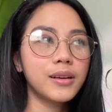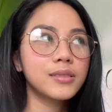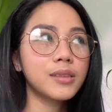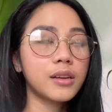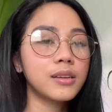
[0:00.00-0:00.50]

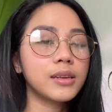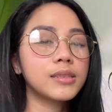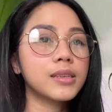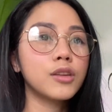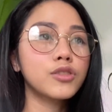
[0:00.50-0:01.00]

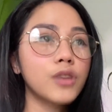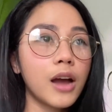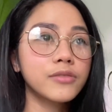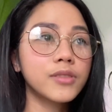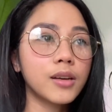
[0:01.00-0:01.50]
Succulents. I used to
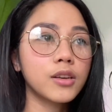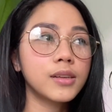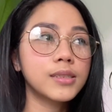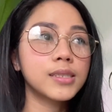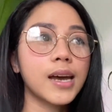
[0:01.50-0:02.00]
have
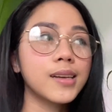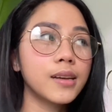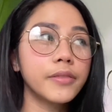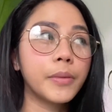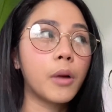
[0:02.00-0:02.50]
succulents. I
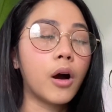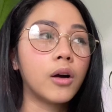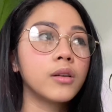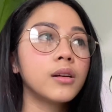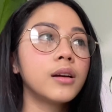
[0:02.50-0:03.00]
killed them all.